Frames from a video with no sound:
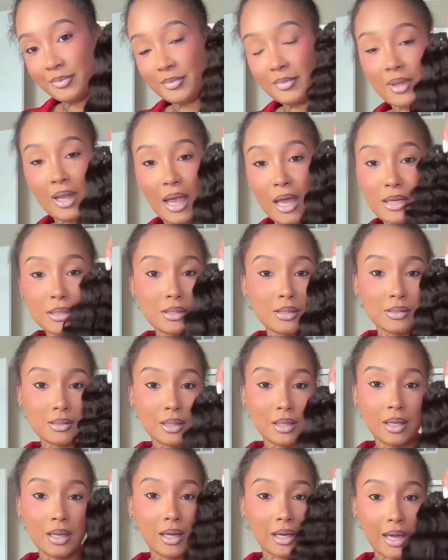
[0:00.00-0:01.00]
It just
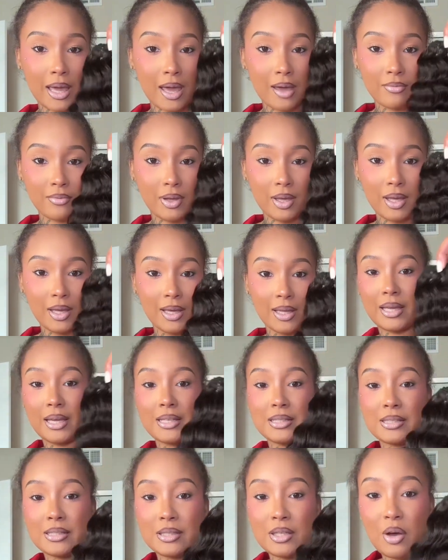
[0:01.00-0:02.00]
look heavy.
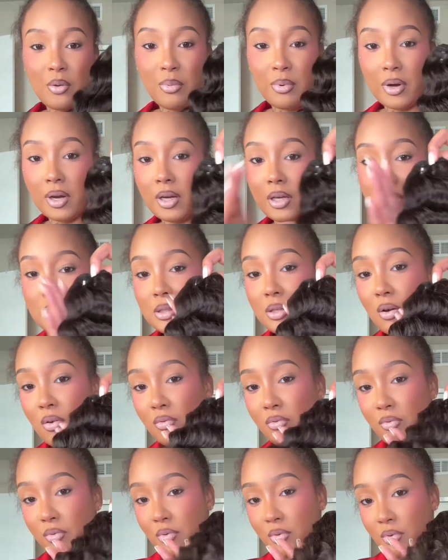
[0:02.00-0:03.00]
It's so pretty, so
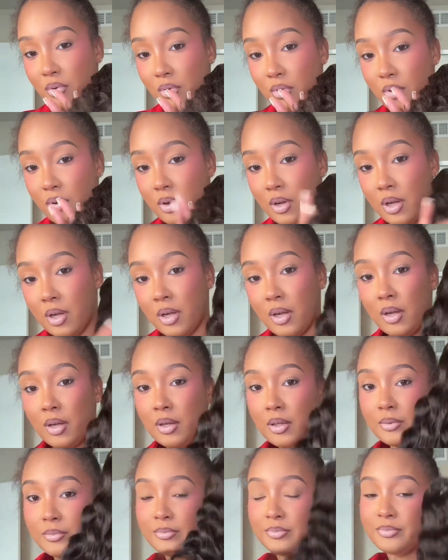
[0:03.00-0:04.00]
full.
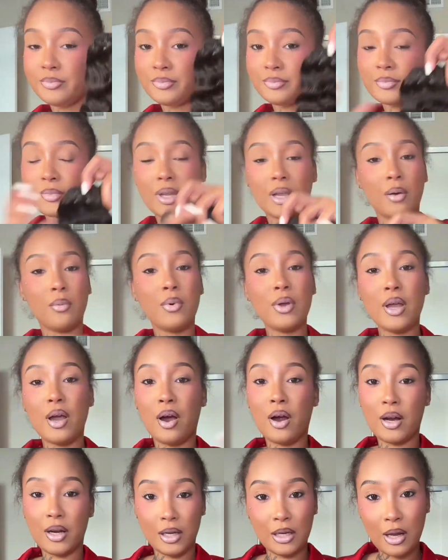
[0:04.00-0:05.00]
We
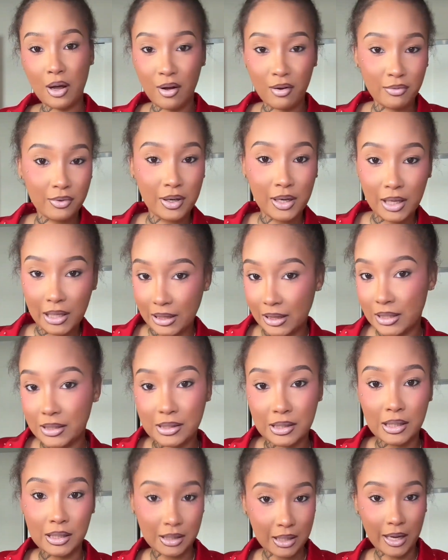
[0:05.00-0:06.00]
already know I'm finna eat this.
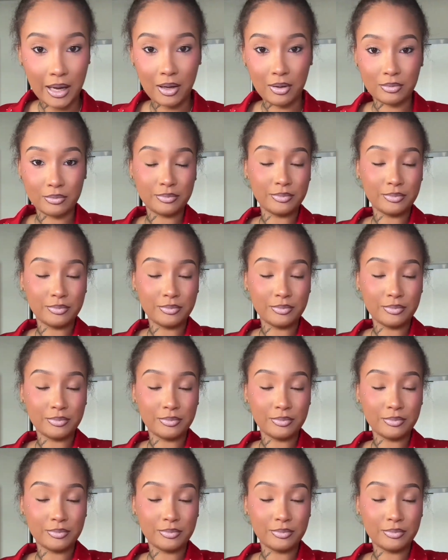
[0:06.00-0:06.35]
Look down.